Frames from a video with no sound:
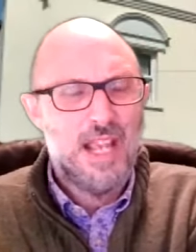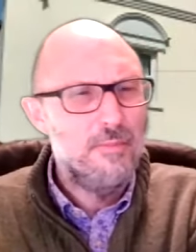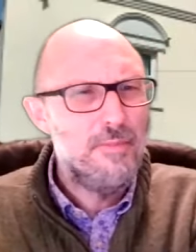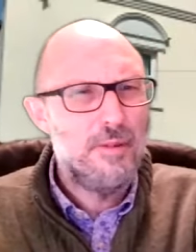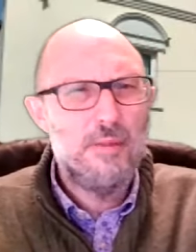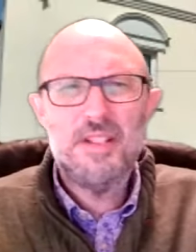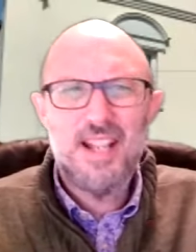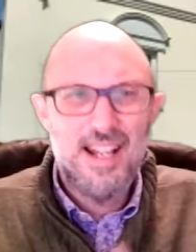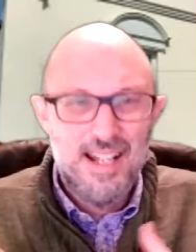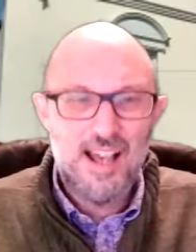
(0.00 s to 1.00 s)
And we promise
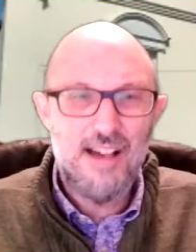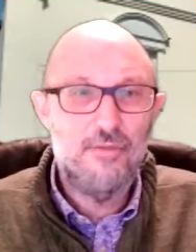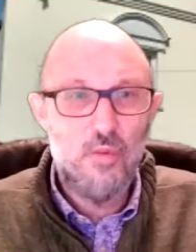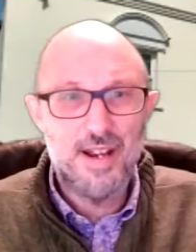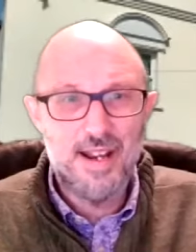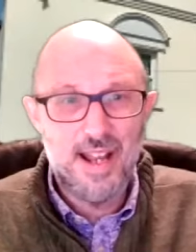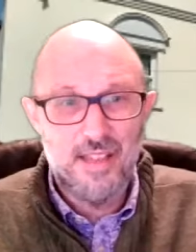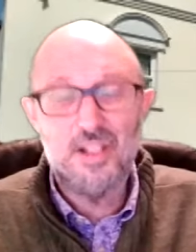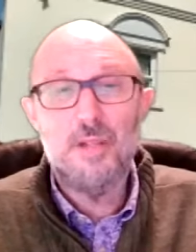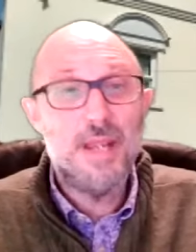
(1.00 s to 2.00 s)
to love one
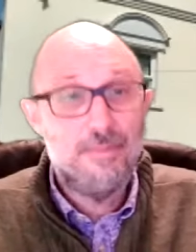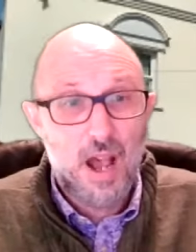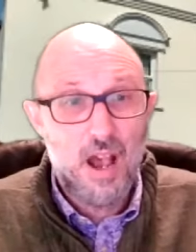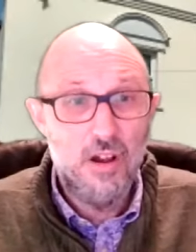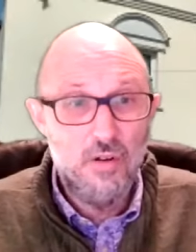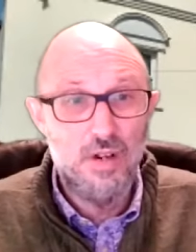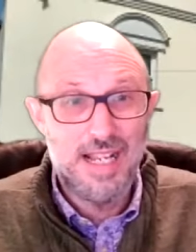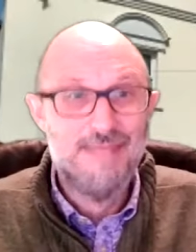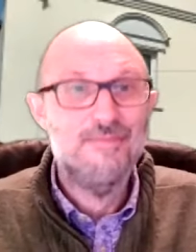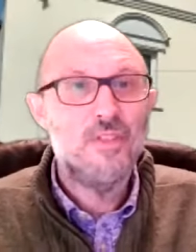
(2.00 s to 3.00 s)
another, to be
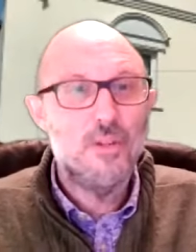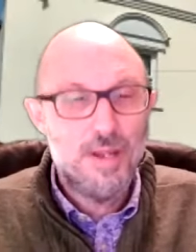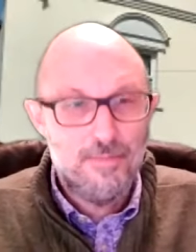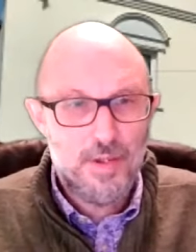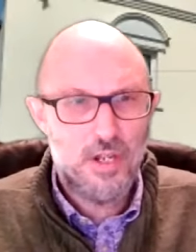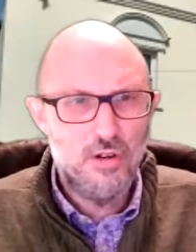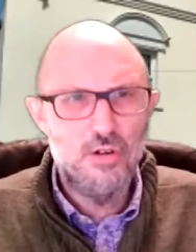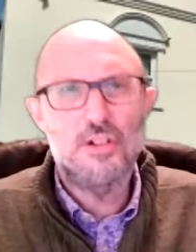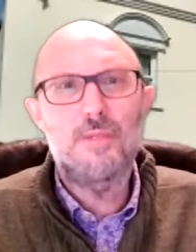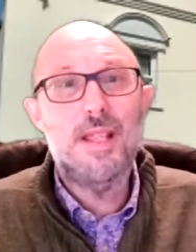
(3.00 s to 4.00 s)
holy, to be
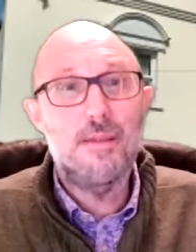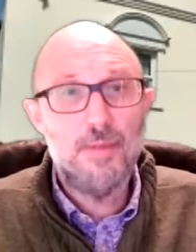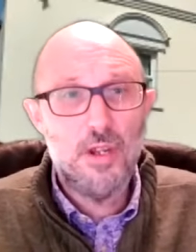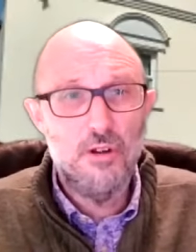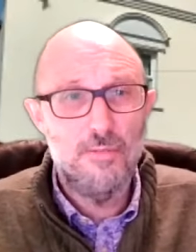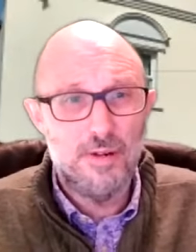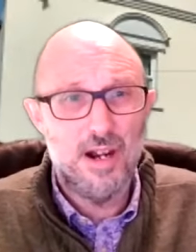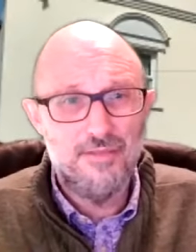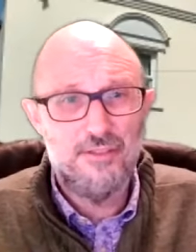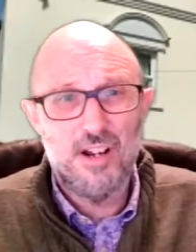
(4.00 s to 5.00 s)
pure, to be the pure
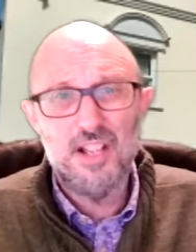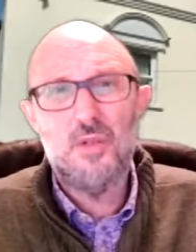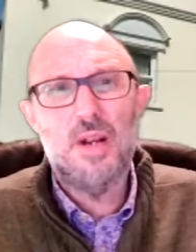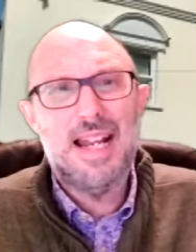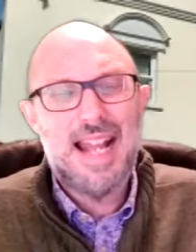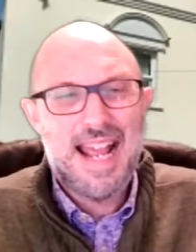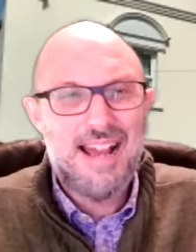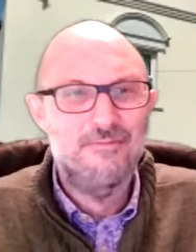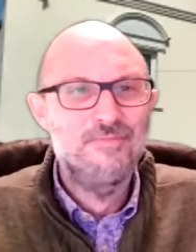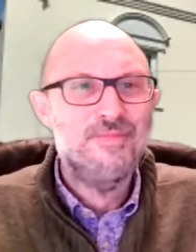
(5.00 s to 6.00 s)
bride of Christ, to
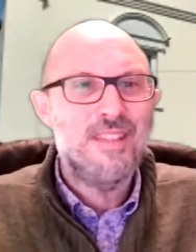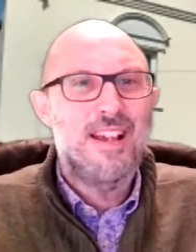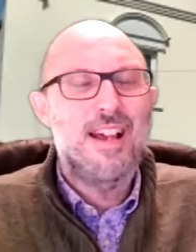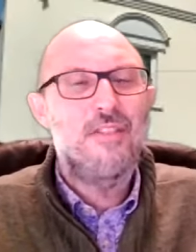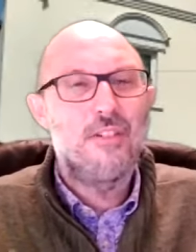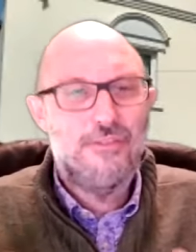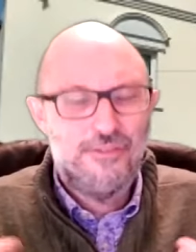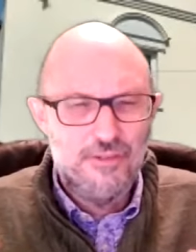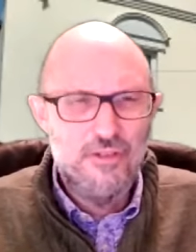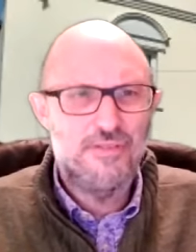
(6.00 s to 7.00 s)
allow uh, the
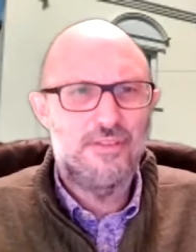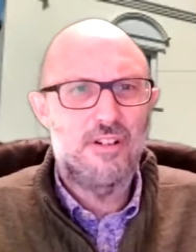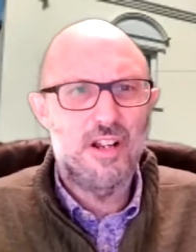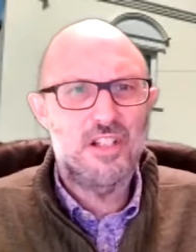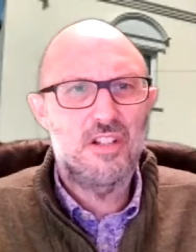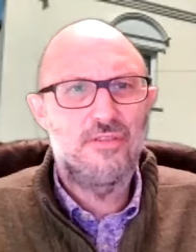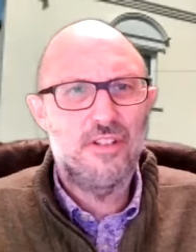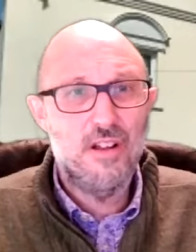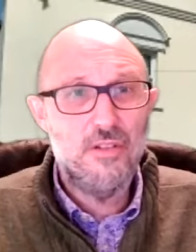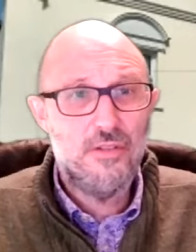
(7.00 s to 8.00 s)
fruit of Christ to
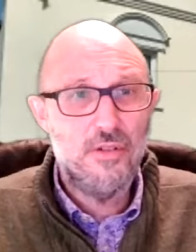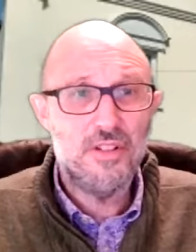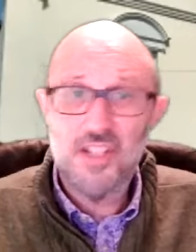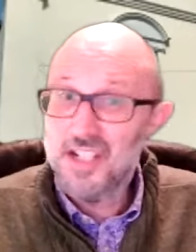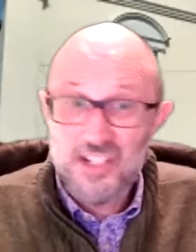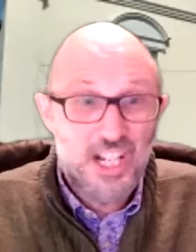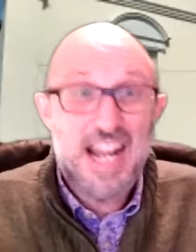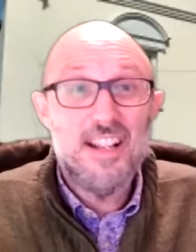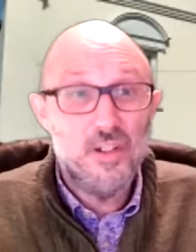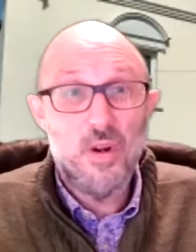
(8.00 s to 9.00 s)
flow through us and to
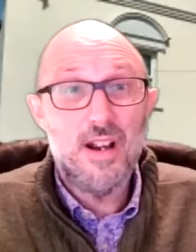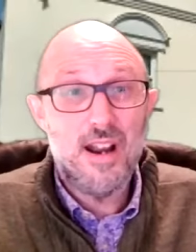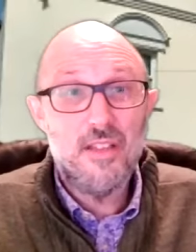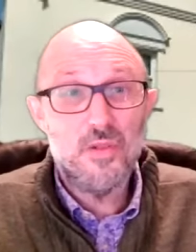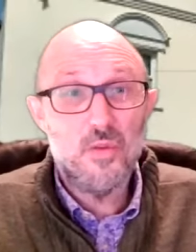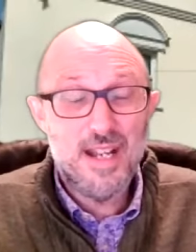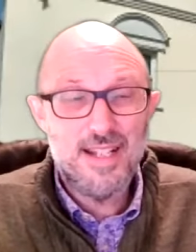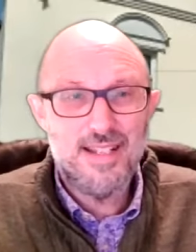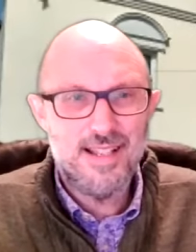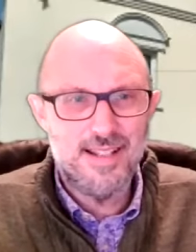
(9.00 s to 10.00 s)
challenge one another when
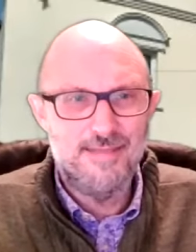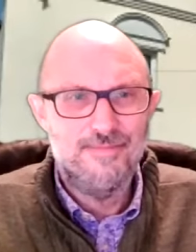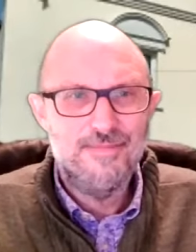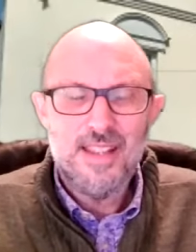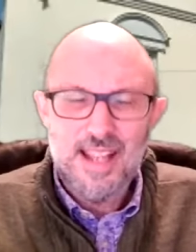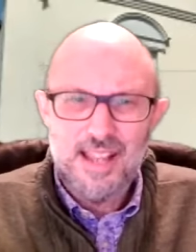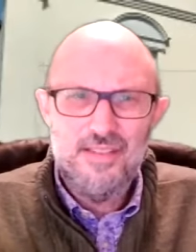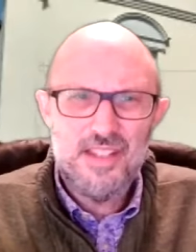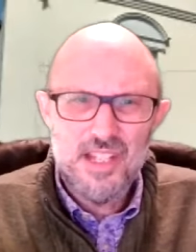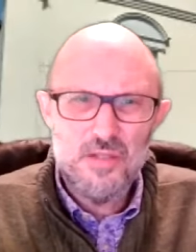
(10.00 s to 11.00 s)
it doesn't.
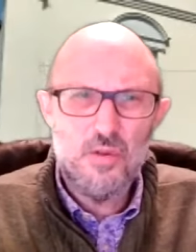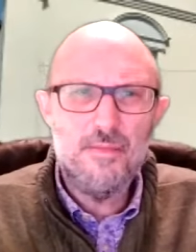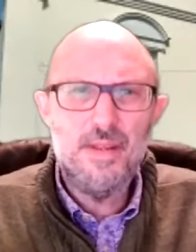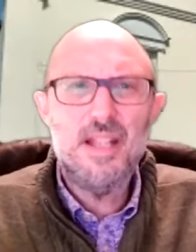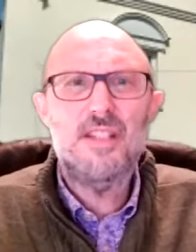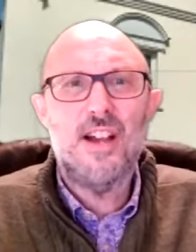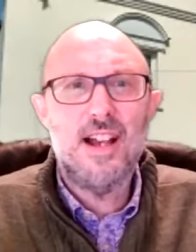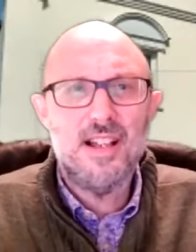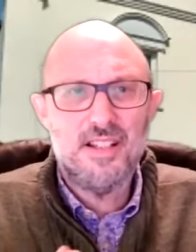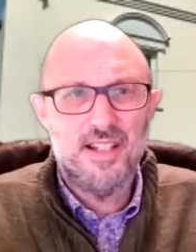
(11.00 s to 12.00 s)
And this is what it means for
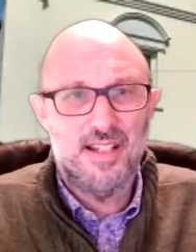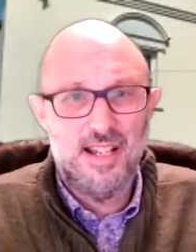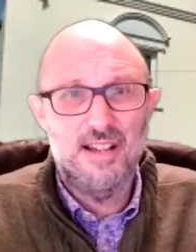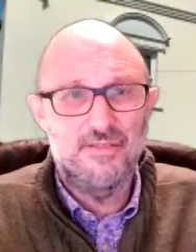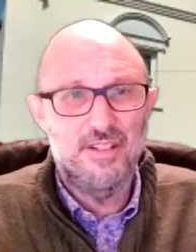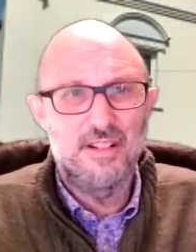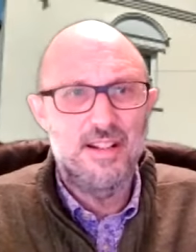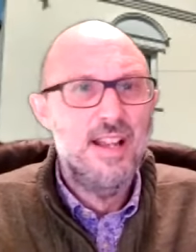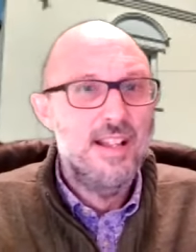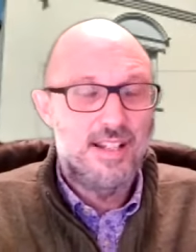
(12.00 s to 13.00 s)
us to
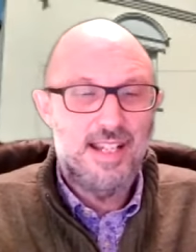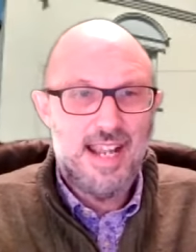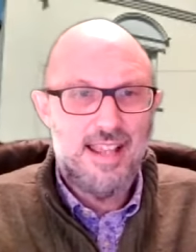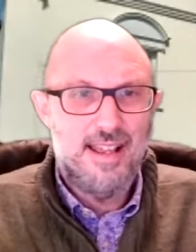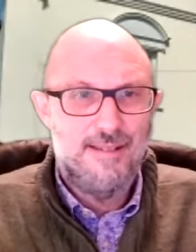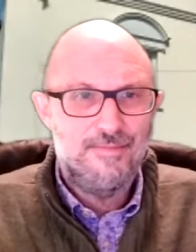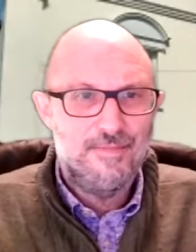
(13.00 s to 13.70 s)
covenant together.